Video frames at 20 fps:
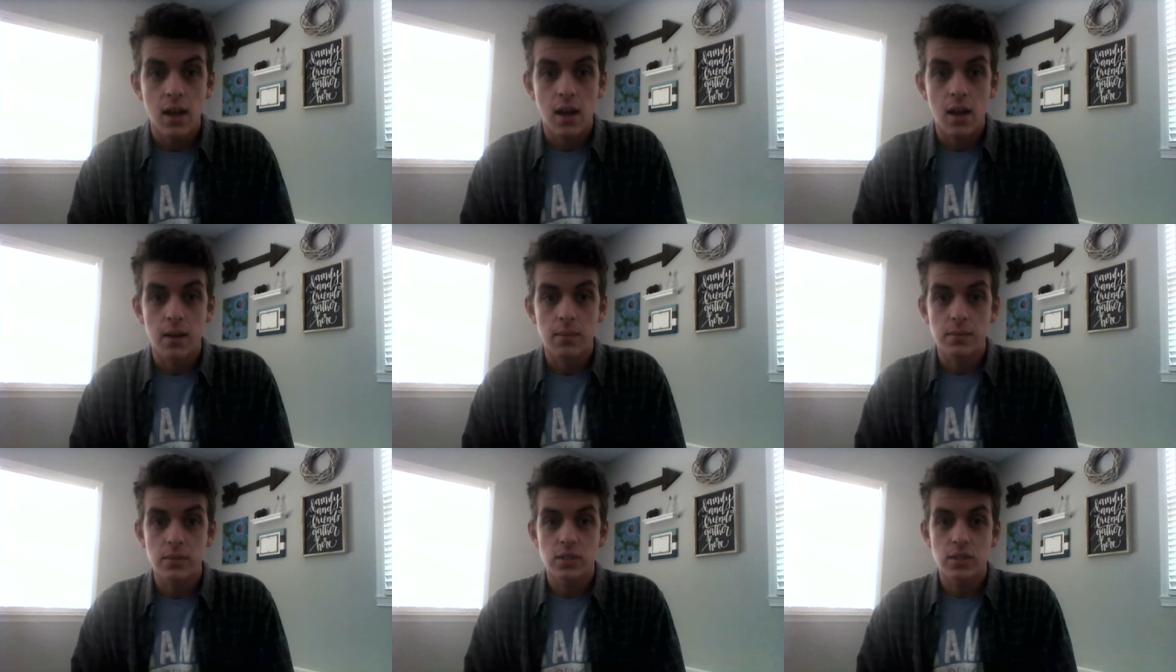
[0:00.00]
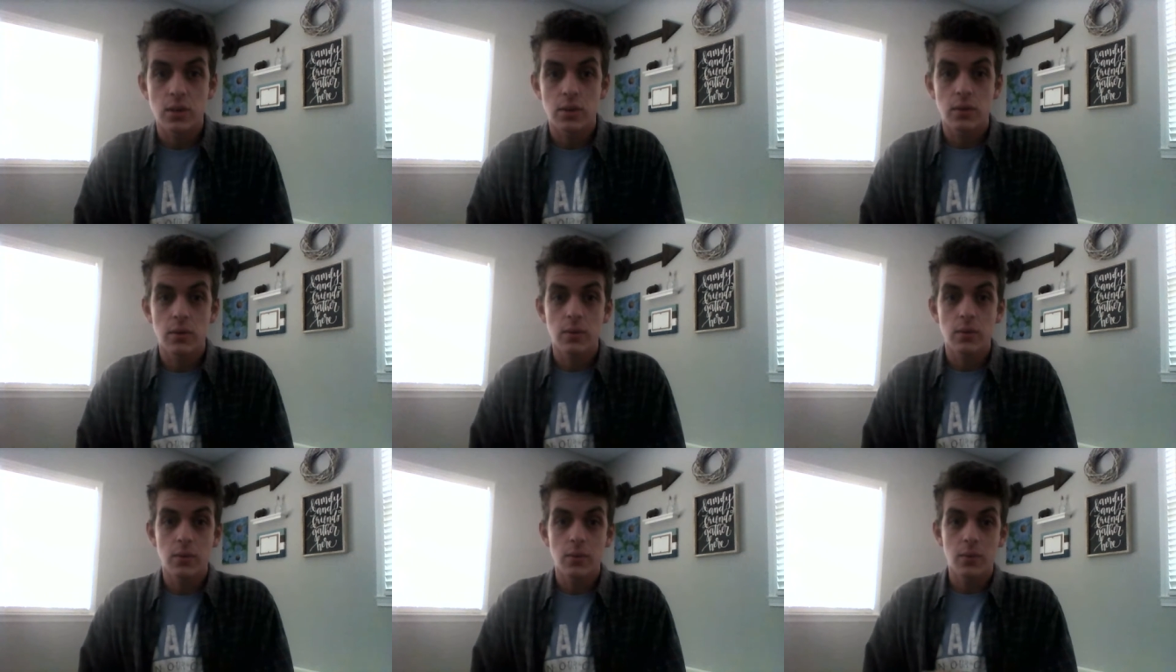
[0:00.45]
Um,
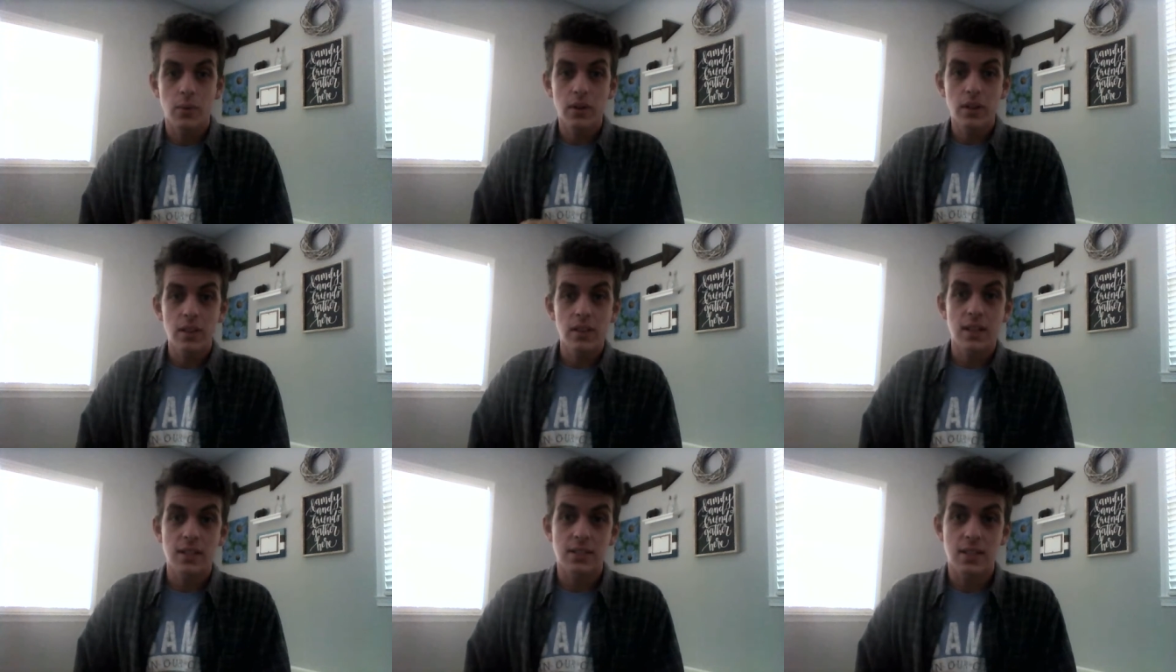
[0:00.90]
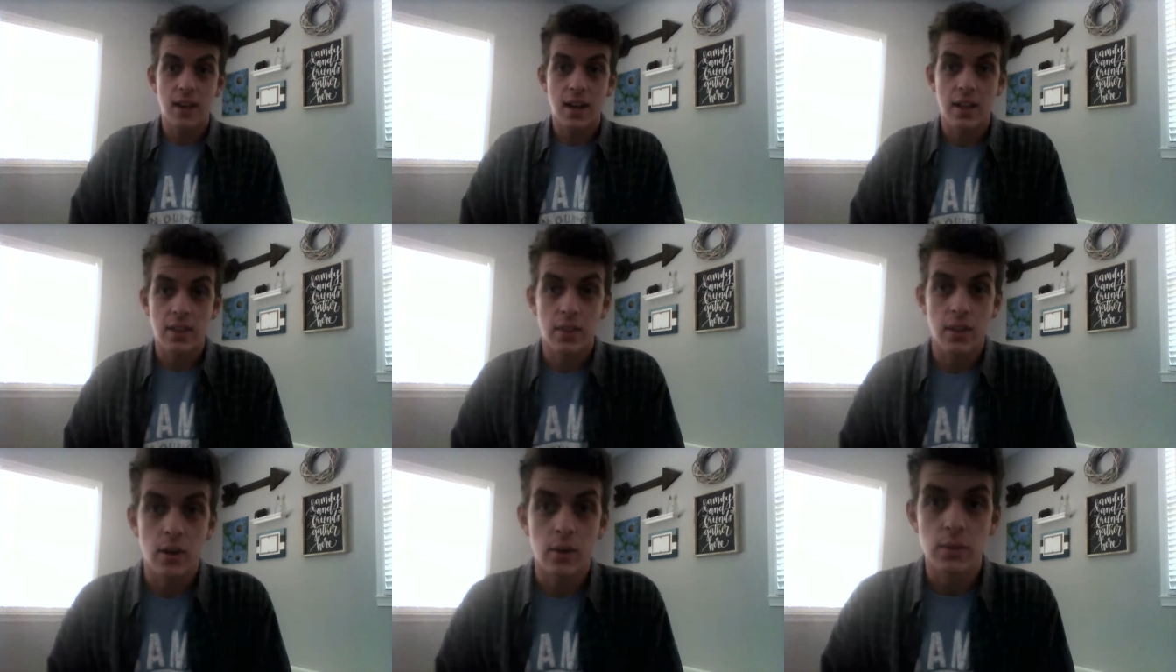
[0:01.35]
so one of the things that
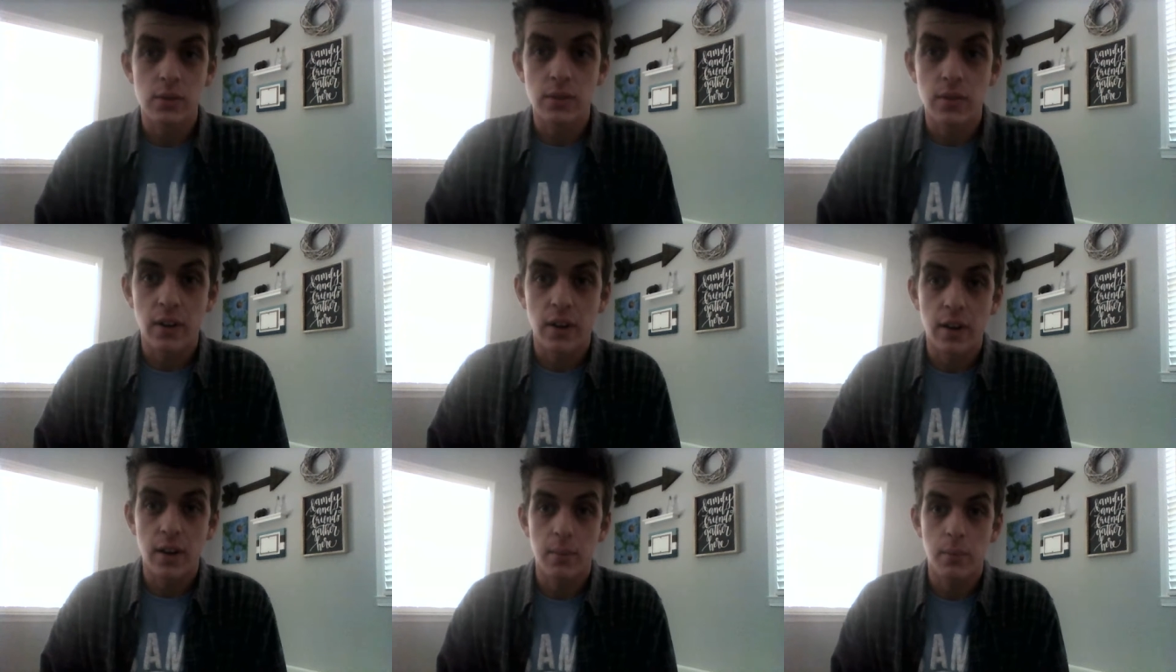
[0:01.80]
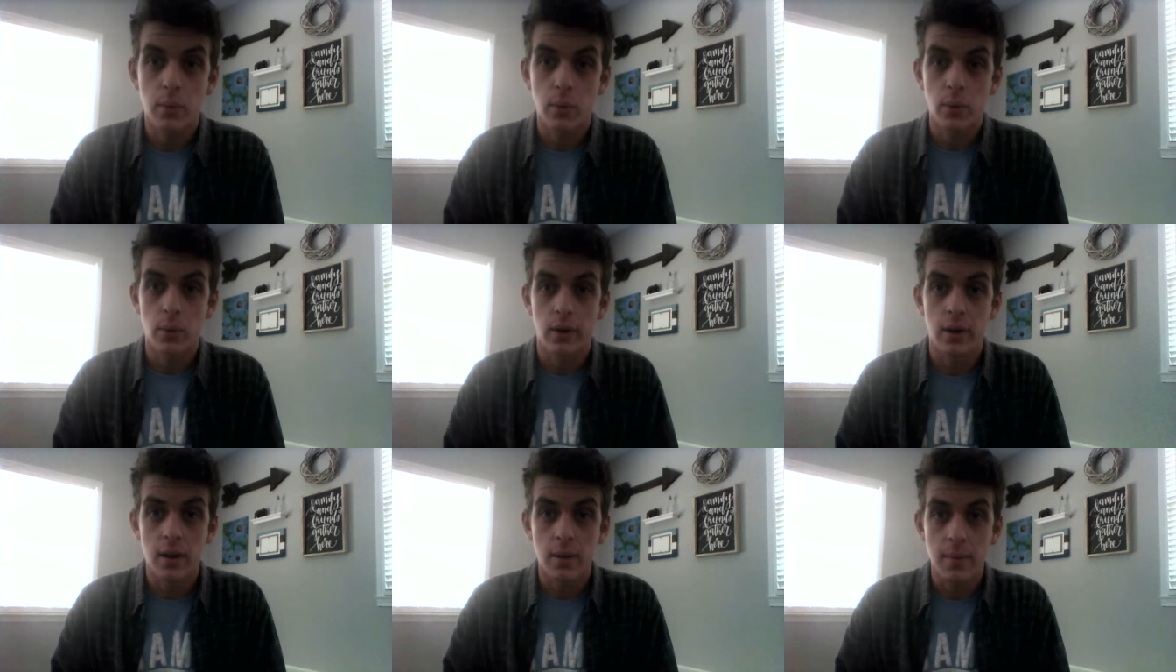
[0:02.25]
I thought was very
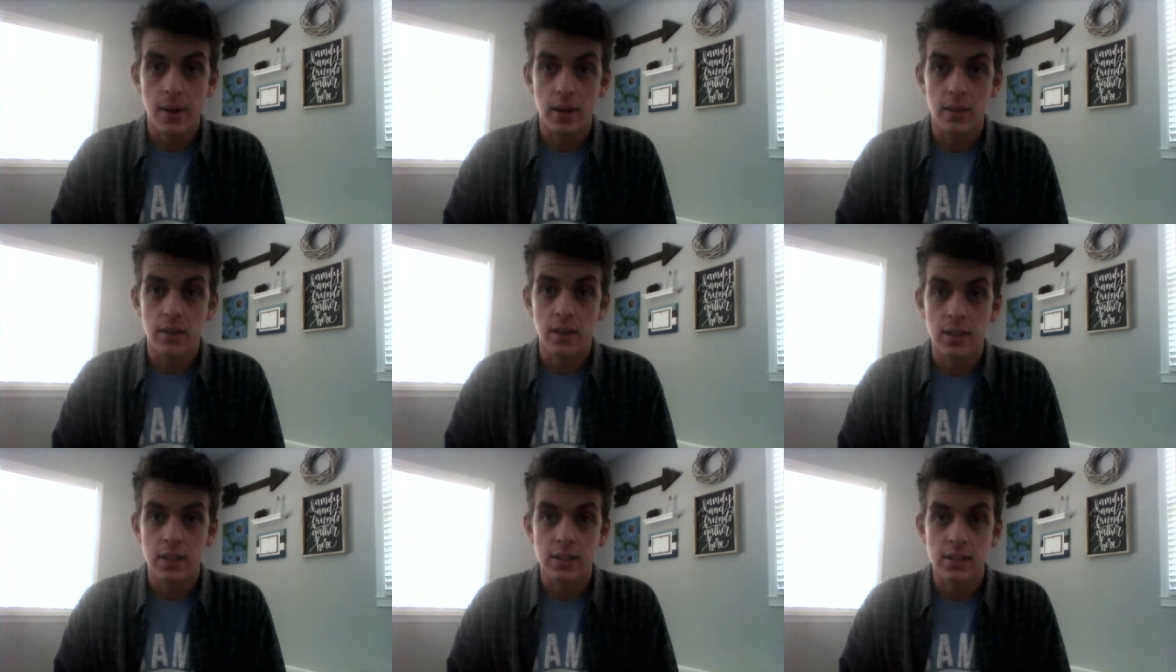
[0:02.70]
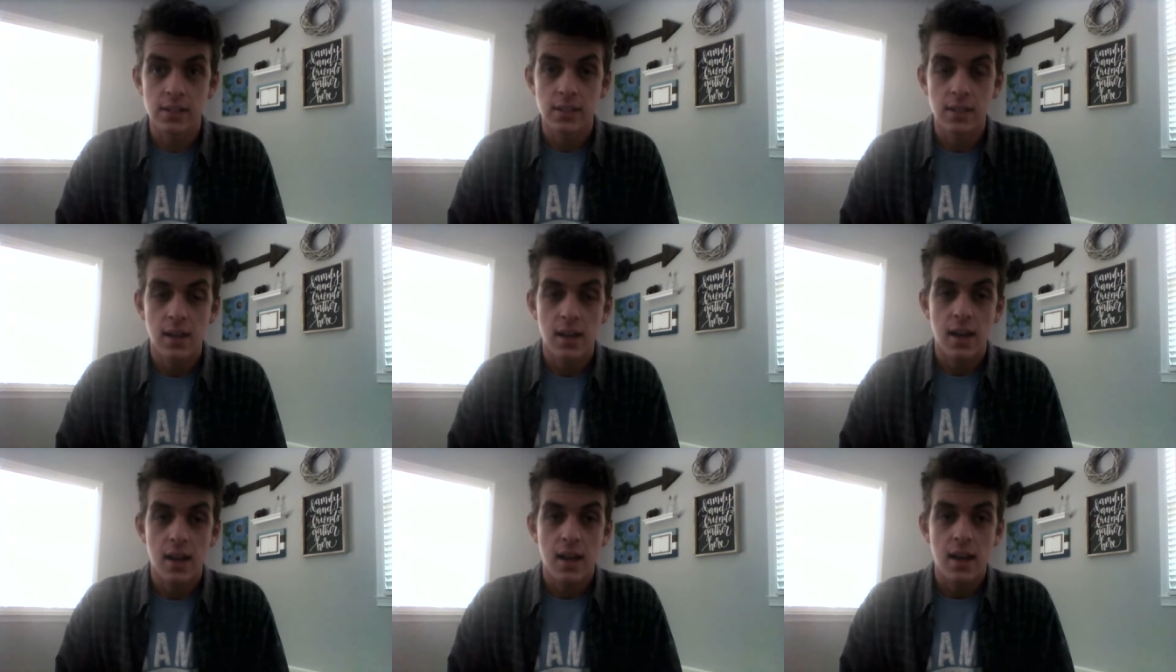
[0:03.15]
important about
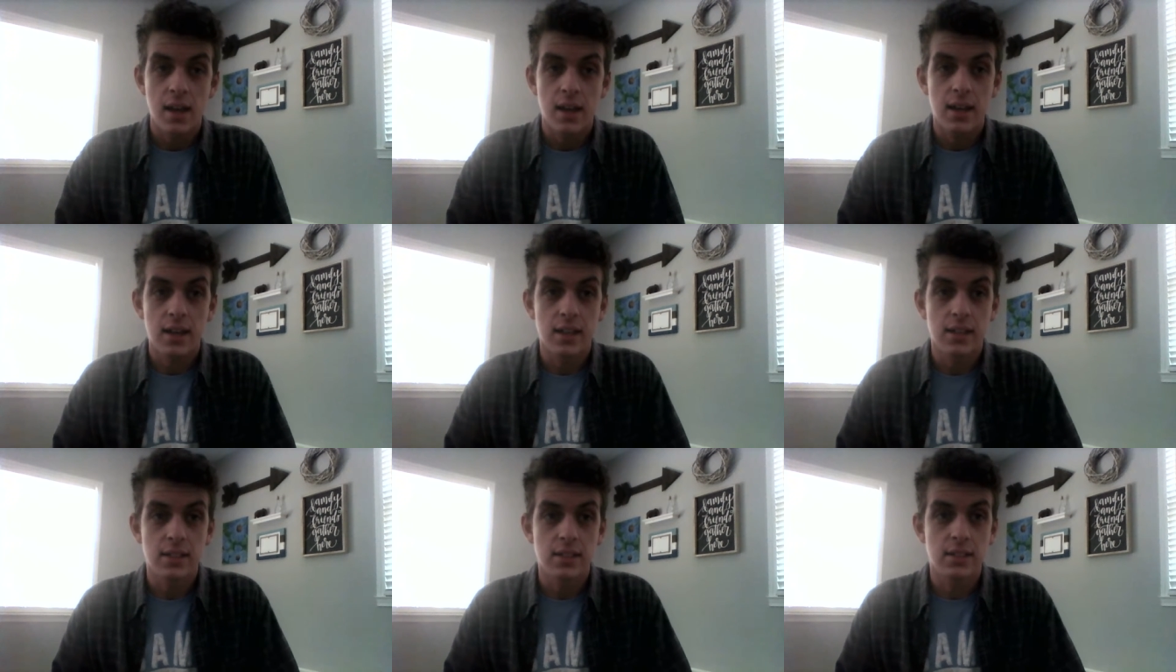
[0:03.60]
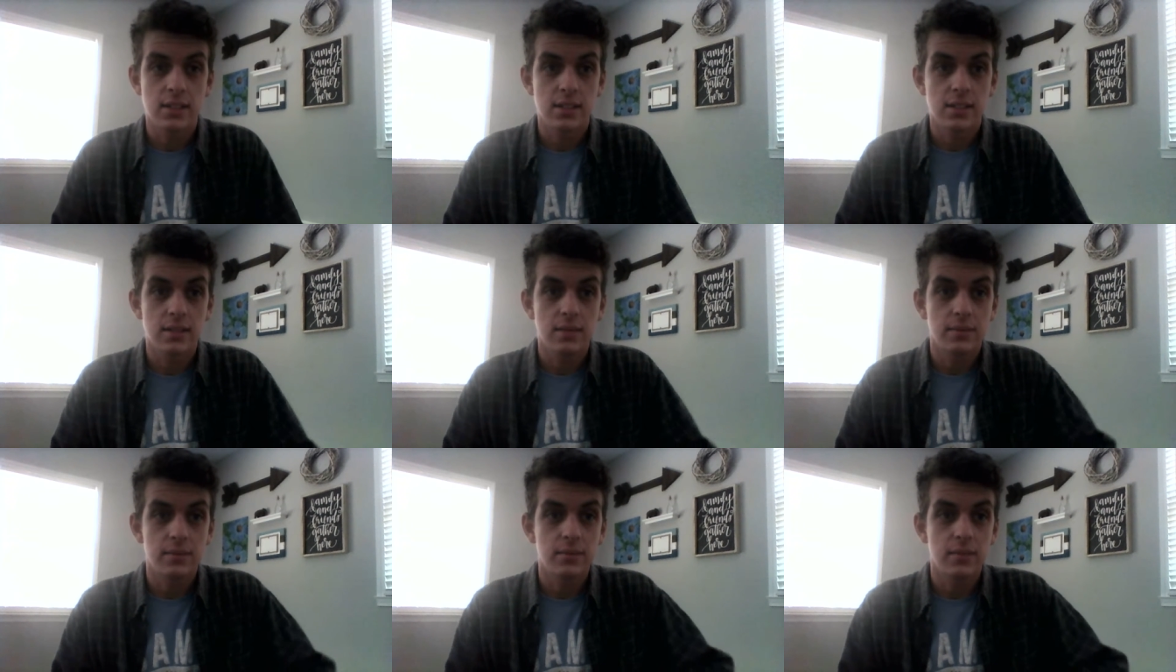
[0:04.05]
this
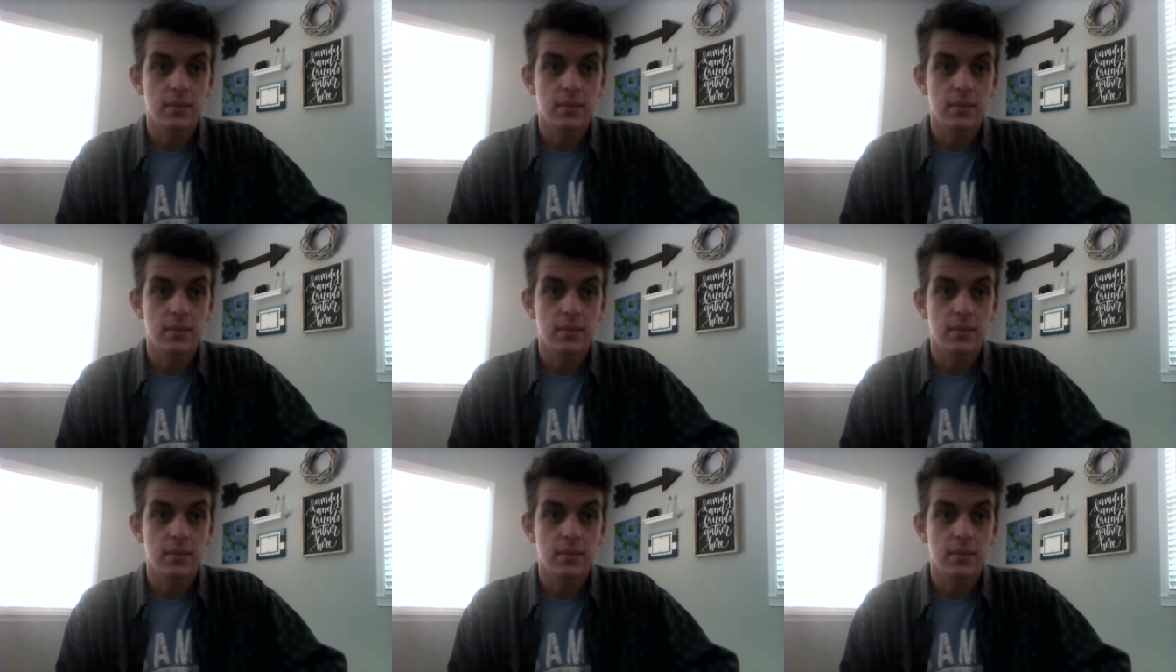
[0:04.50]
is